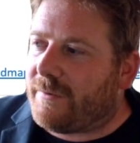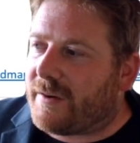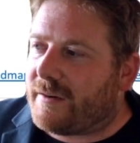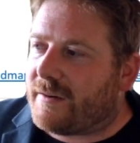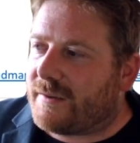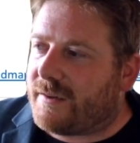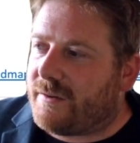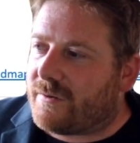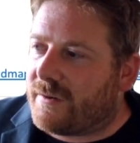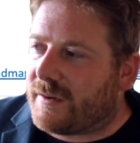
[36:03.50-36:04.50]
recognized in
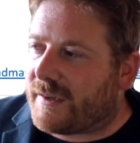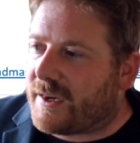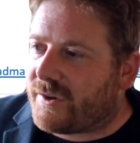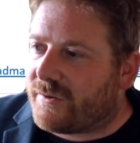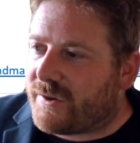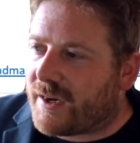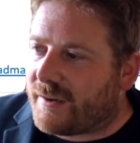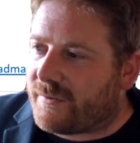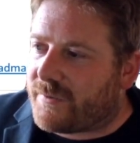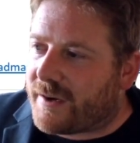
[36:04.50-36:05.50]
your organizational
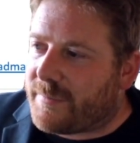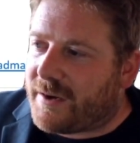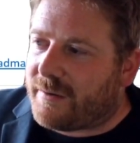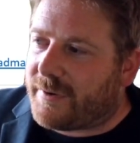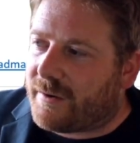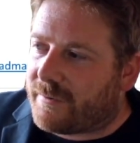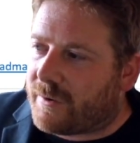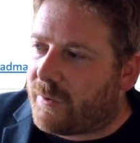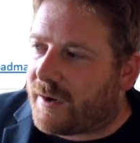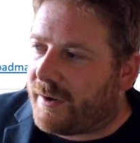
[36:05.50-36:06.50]
chart is recommended but not
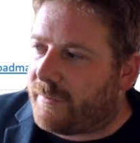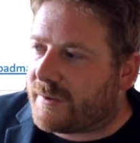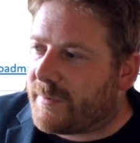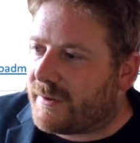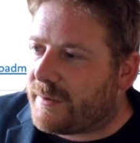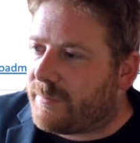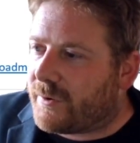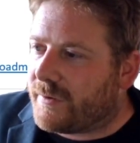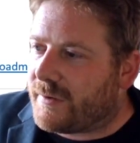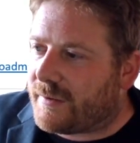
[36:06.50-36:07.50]
required. What's most
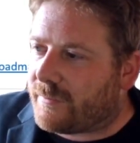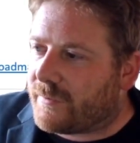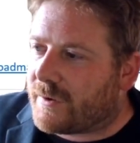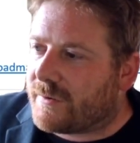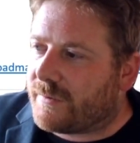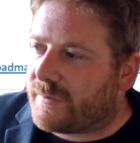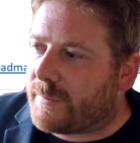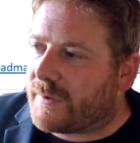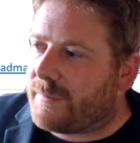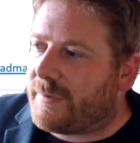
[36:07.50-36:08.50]
important is that the roles and
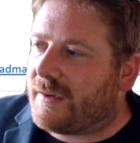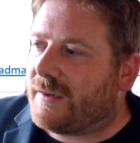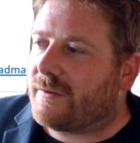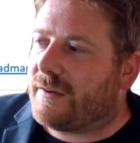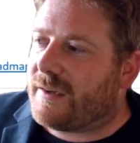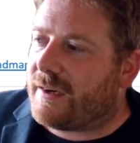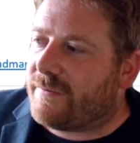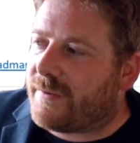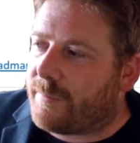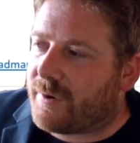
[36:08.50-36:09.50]
responsibilities are
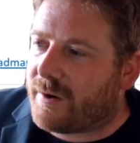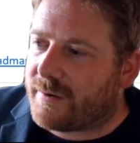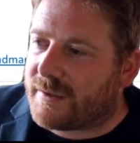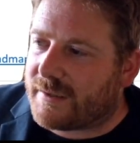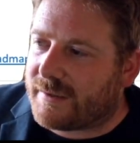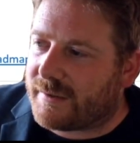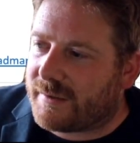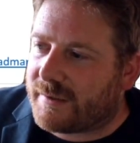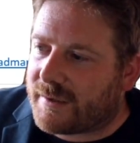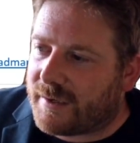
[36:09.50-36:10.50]
identified, prioritized, and
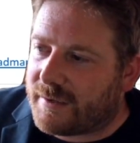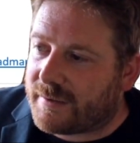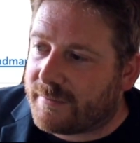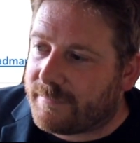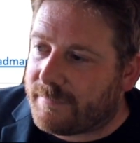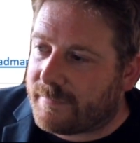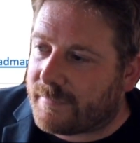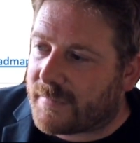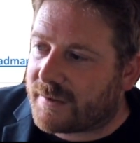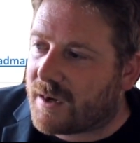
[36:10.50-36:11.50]
assigned.
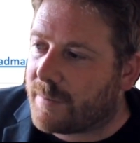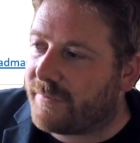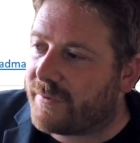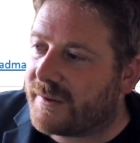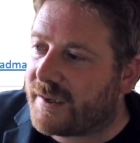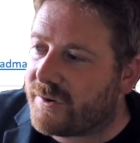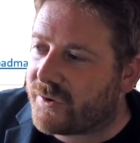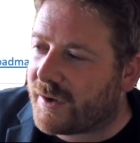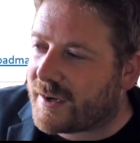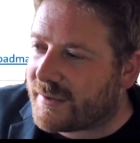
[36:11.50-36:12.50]
It's common for
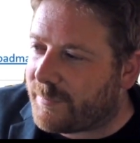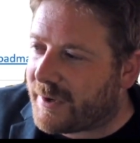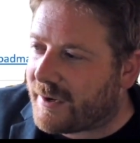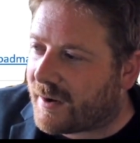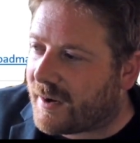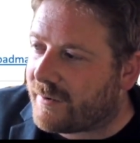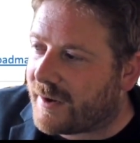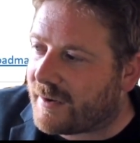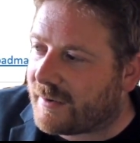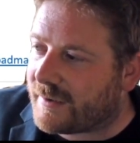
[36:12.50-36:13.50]
centralized BI
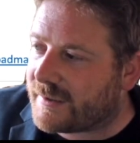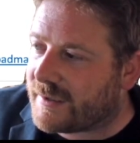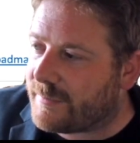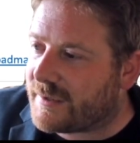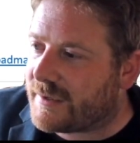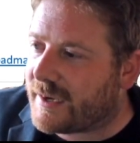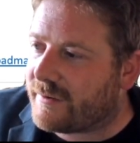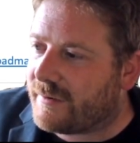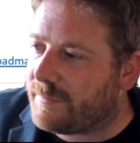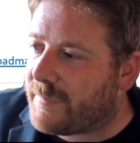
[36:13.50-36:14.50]
or analytics teams to
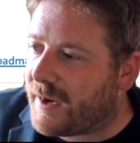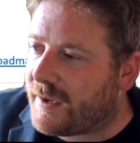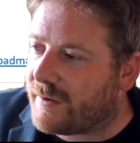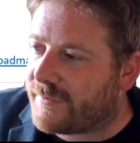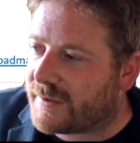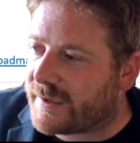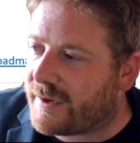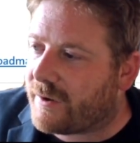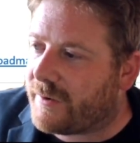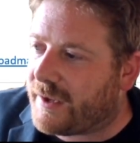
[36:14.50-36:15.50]
take on many of the
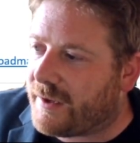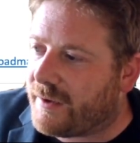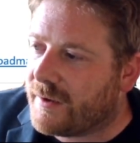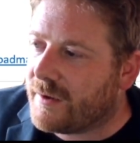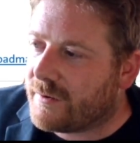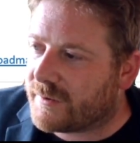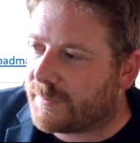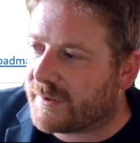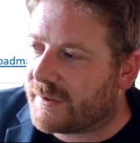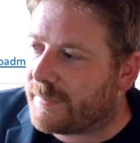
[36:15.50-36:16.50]
COE
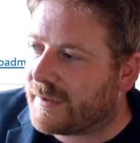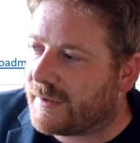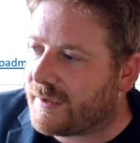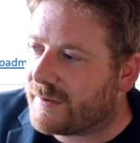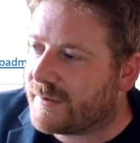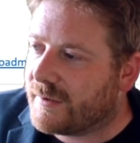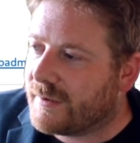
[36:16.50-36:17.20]
responsibilities.